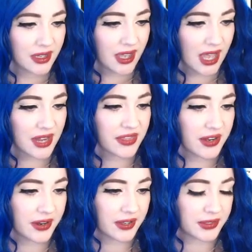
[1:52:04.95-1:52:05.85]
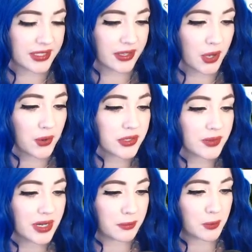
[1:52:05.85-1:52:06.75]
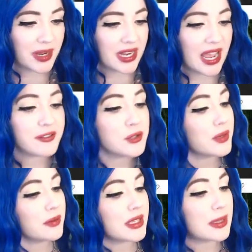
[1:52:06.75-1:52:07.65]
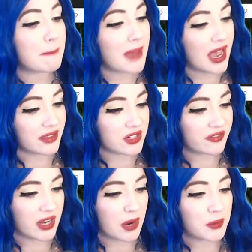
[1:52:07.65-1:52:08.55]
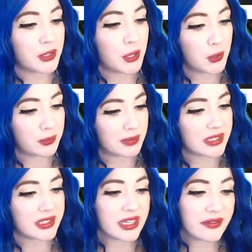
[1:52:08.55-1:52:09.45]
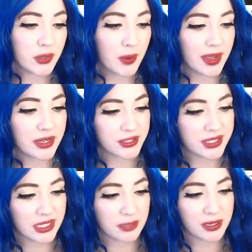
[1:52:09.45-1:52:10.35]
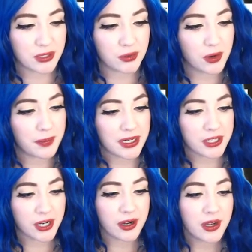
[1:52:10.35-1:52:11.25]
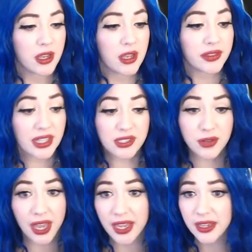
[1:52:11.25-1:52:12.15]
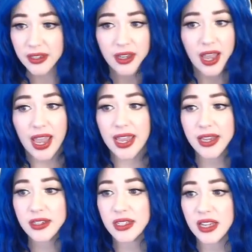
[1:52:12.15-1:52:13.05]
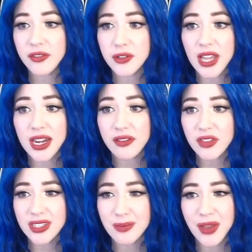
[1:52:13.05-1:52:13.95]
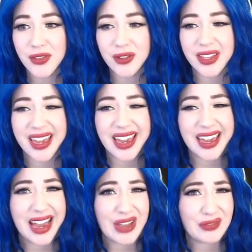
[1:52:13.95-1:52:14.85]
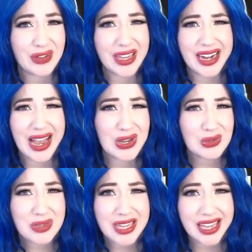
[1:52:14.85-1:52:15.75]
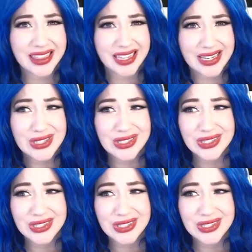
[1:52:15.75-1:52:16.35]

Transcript: And Ethereal, you say the code is readable, but I'd have to reread the math to figure out what the code means, even though I understand the pictorial picture. That's okay. And if there's any of this math that you're like, hey, I forget, how do we get this?